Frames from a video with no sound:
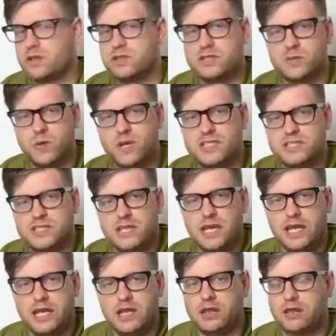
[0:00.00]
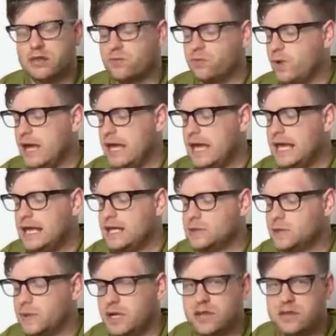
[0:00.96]
23.
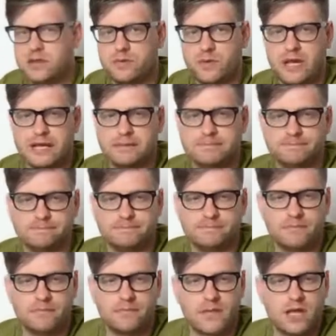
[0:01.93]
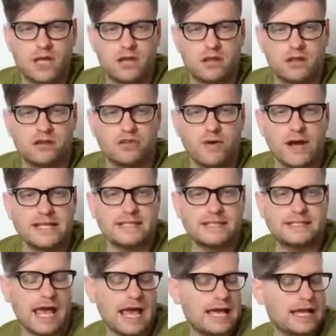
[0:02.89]
23. The Great
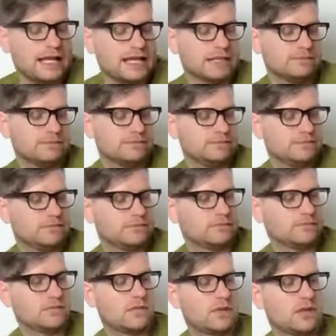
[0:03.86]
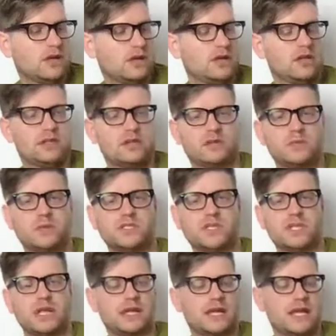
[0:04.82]
Dane was the
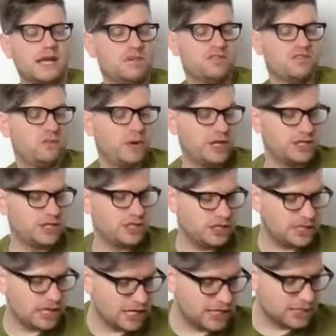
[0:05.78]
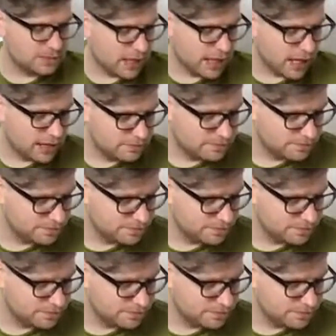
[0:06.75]
nickname of which tennis player?